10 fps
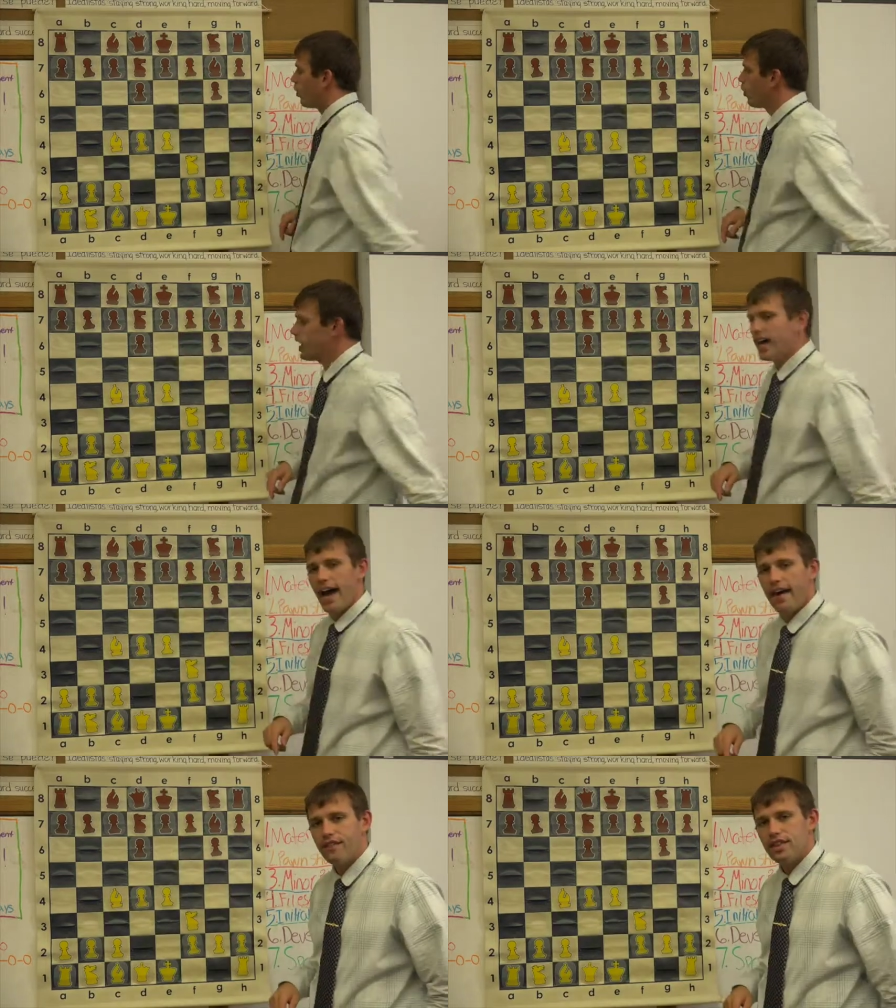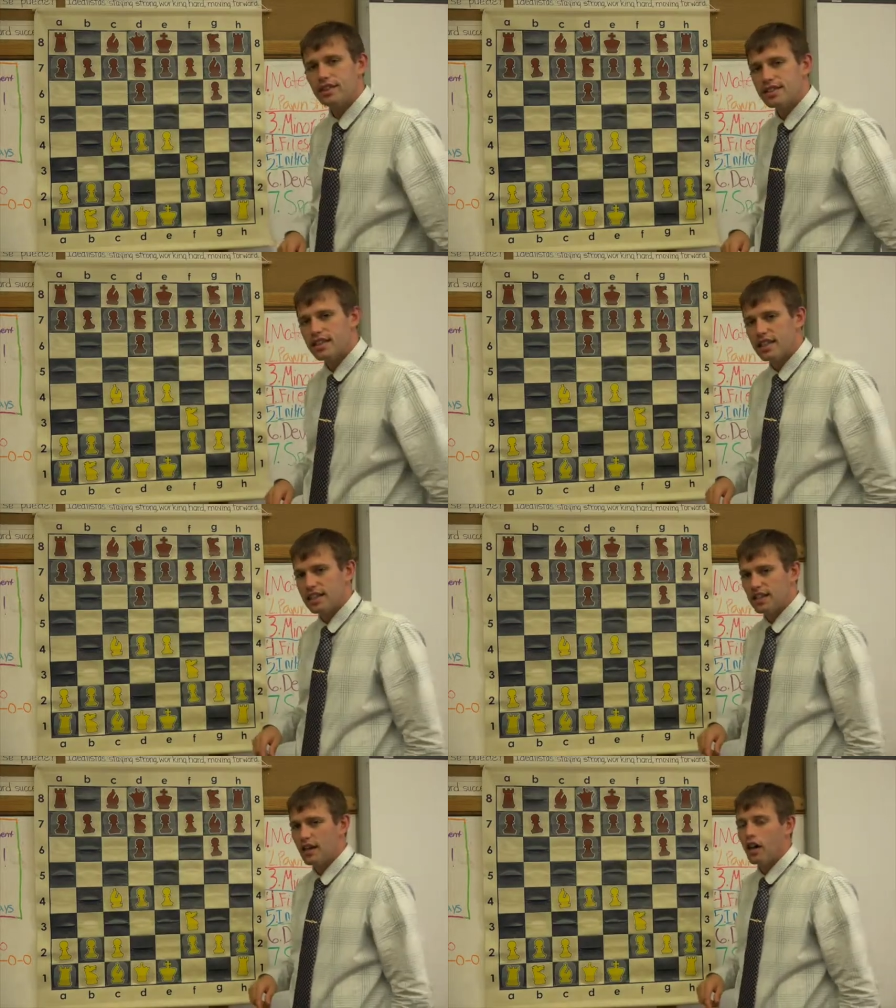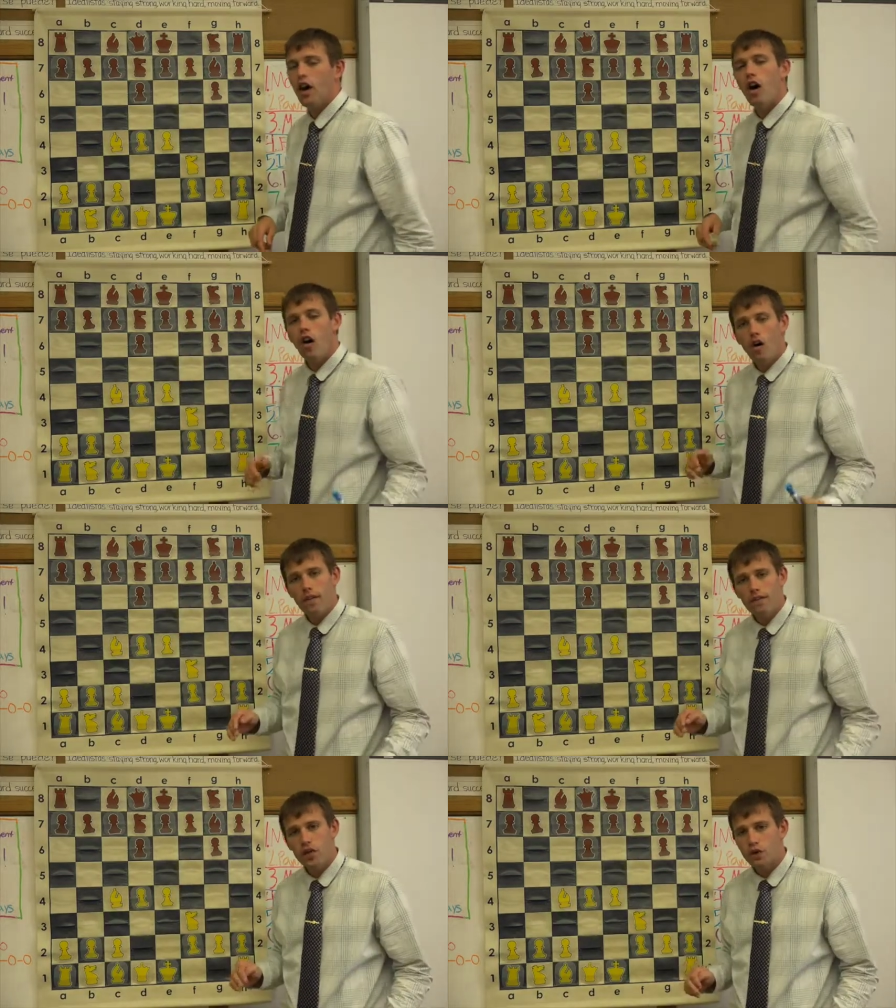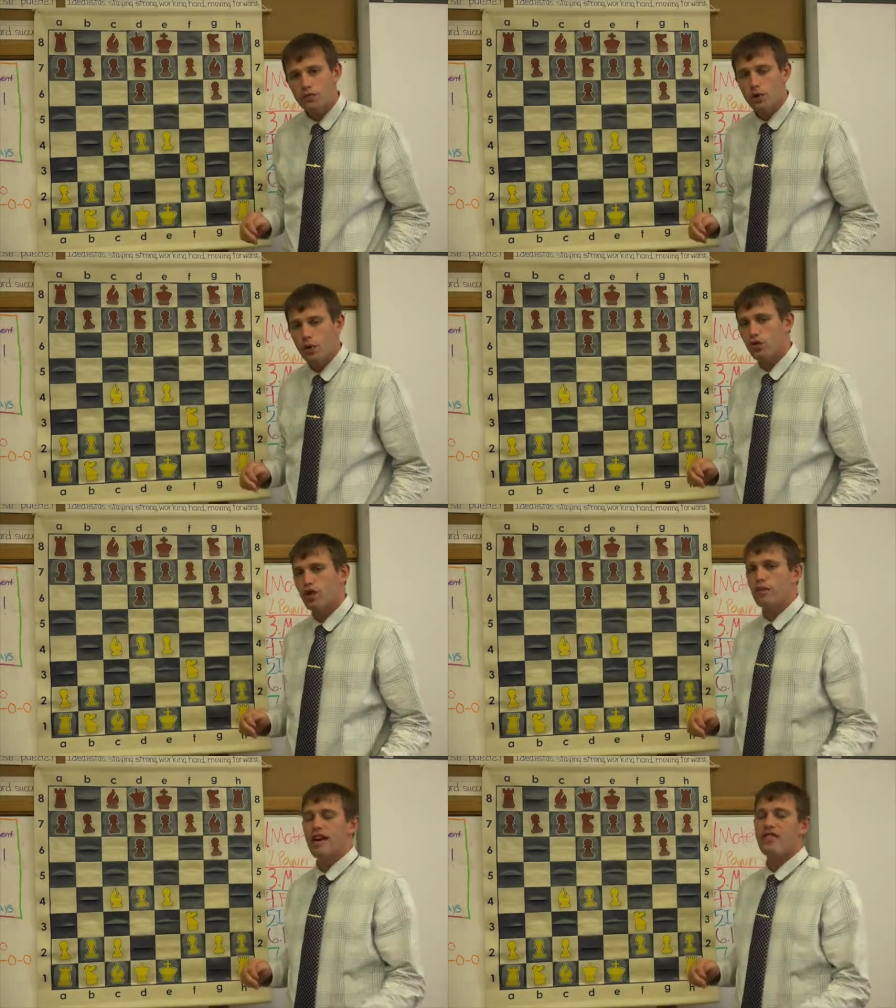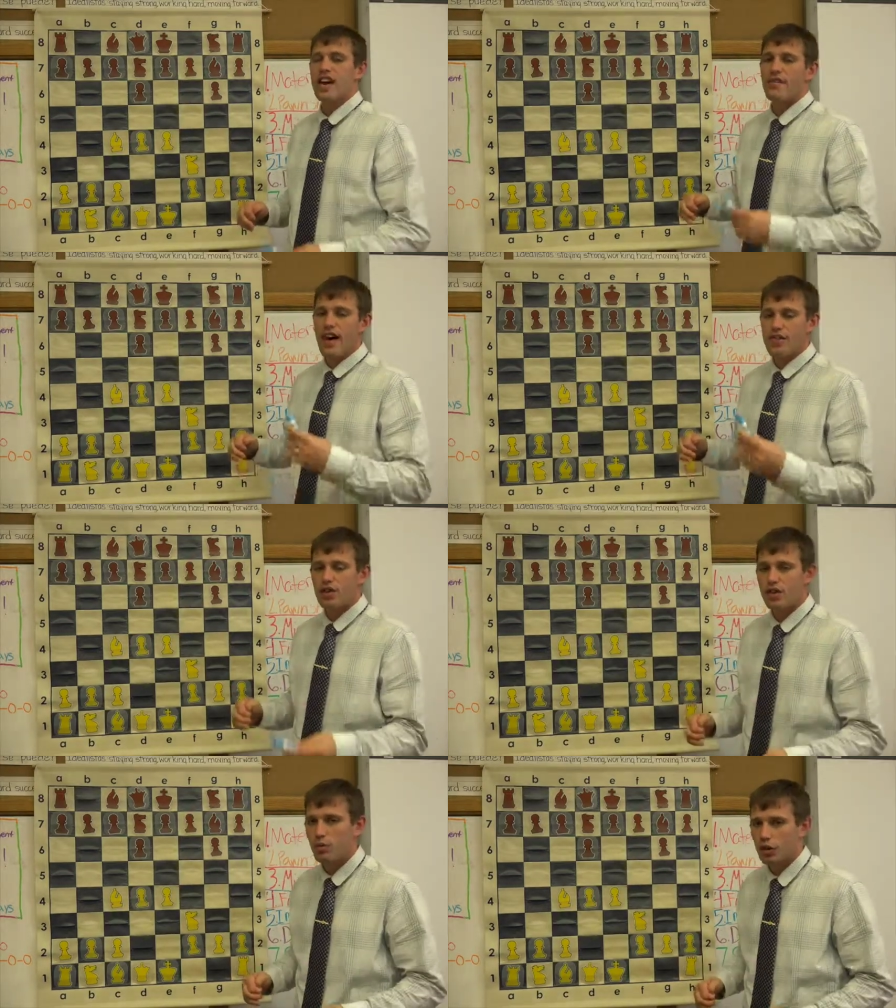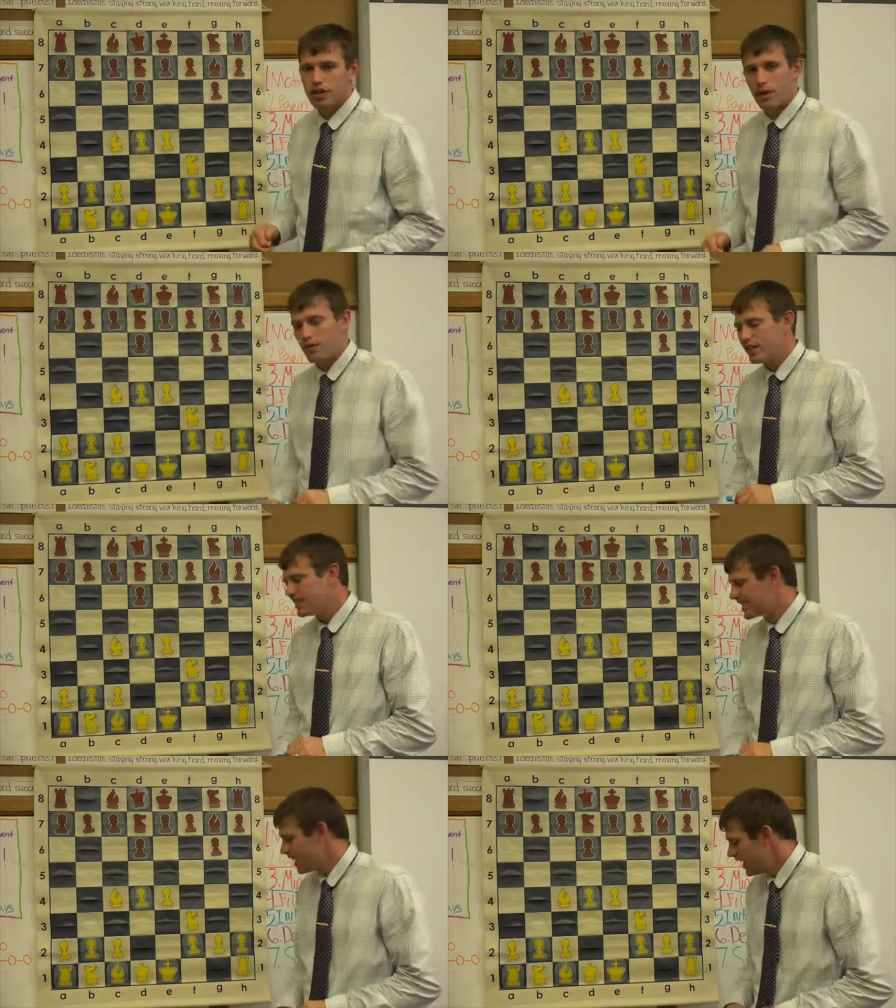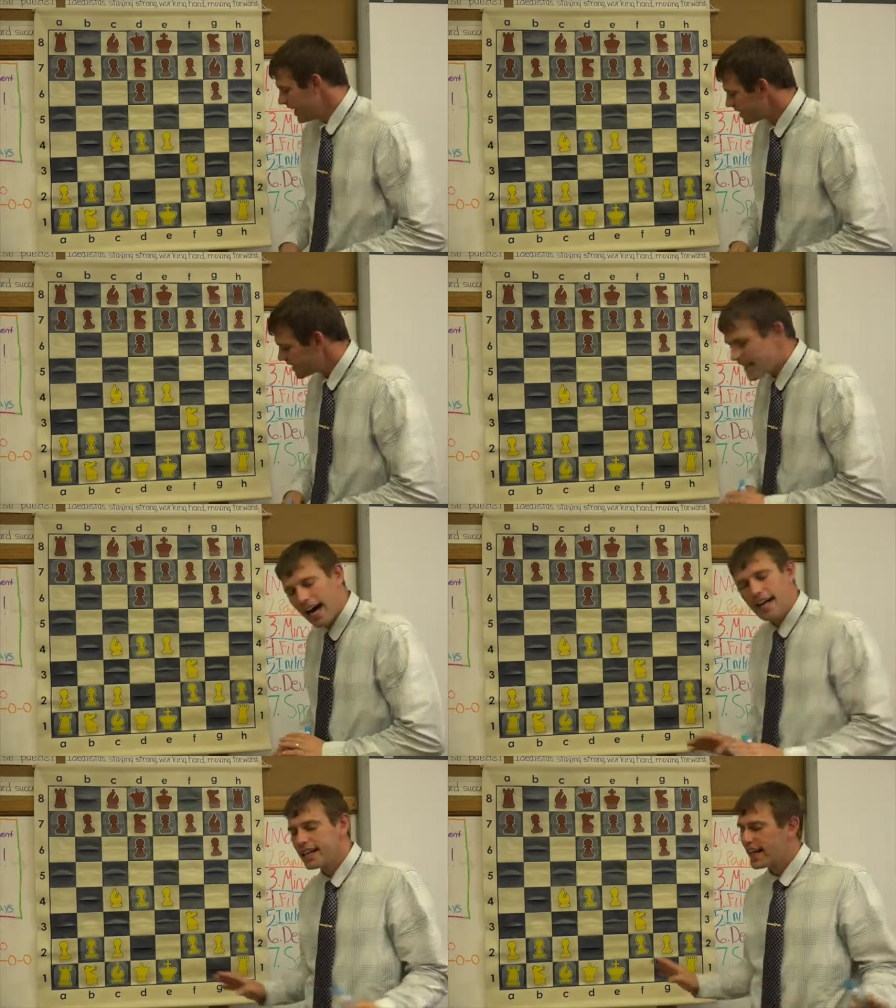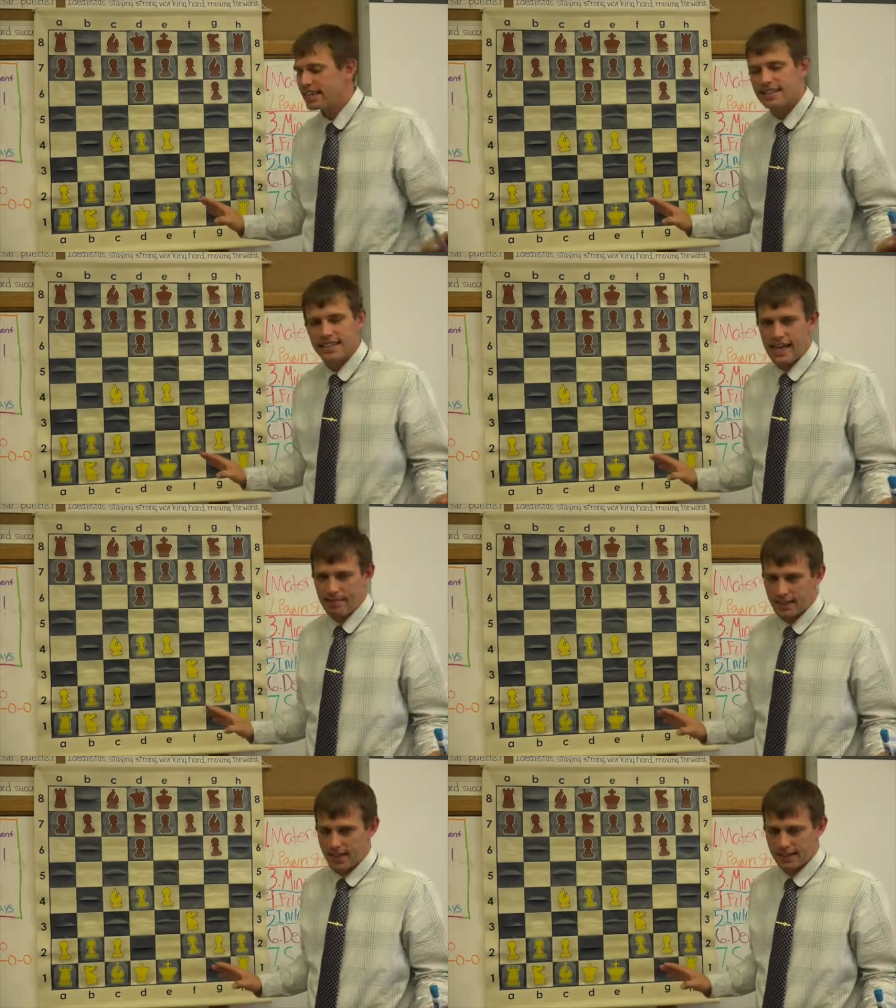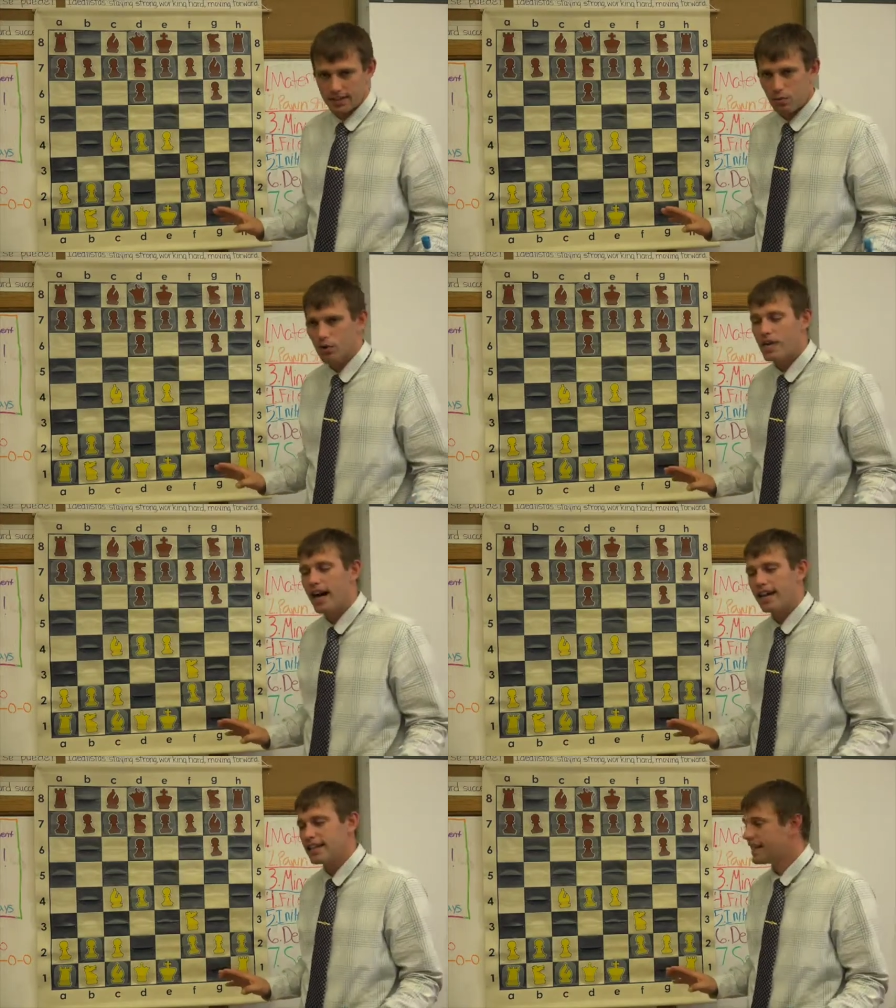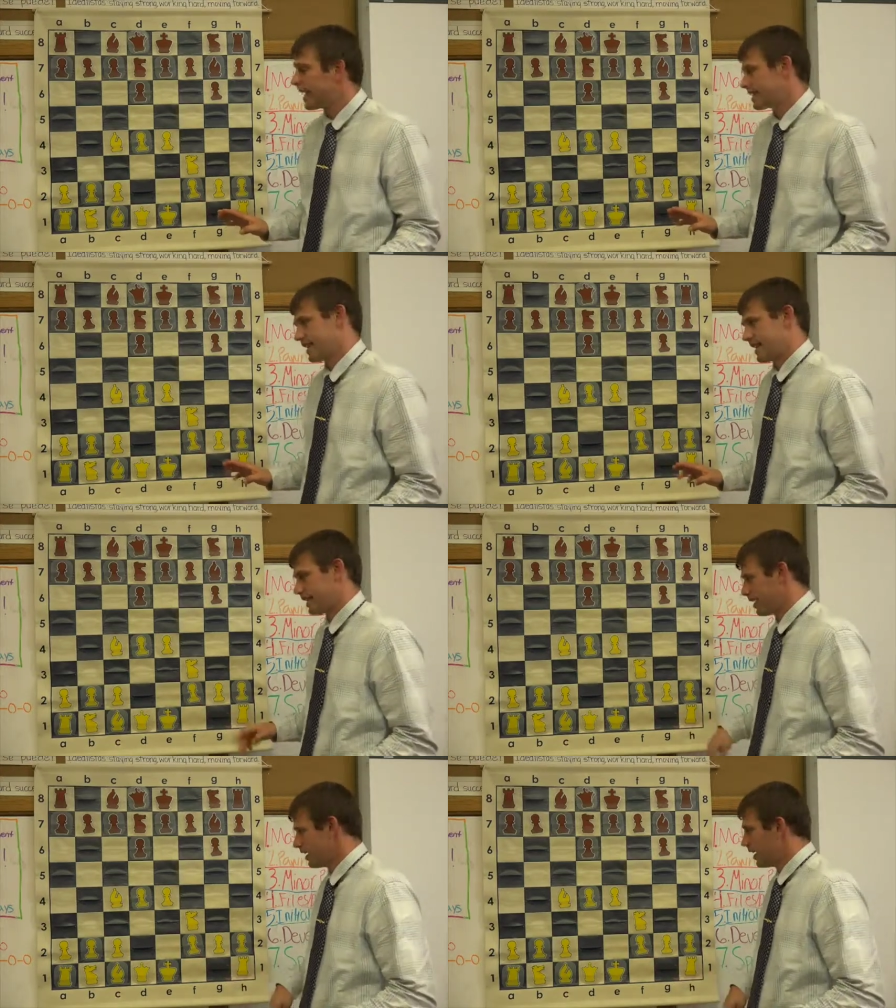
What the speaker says: We have to see all of those moves, and we have to have everything worked out. It's not a guessing game, guys. We're not guessing.